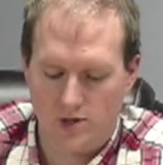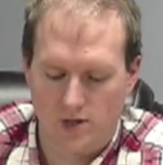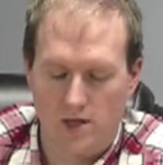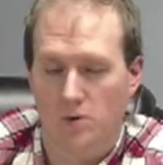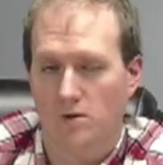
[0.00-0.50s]

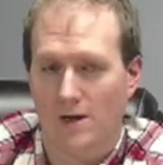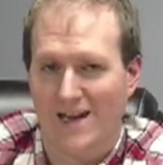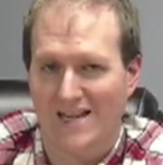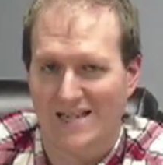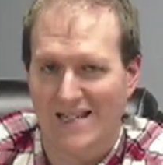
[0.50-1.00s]
January
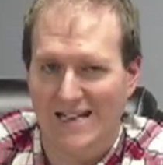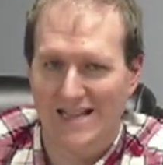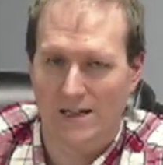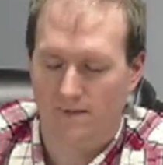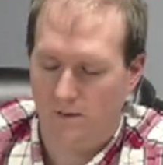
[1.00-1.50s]
18th
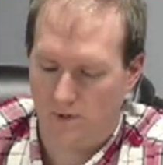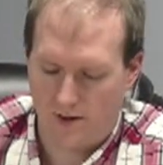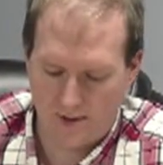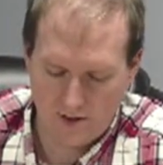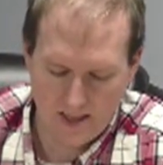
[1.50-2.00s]
at
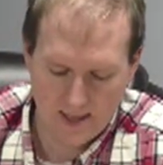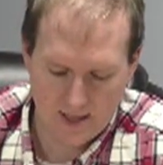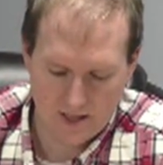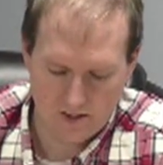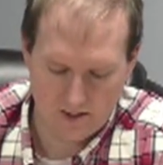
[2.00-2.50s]
4:30
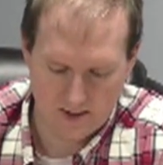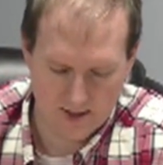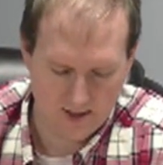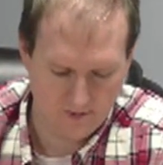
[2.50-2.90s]
here in the council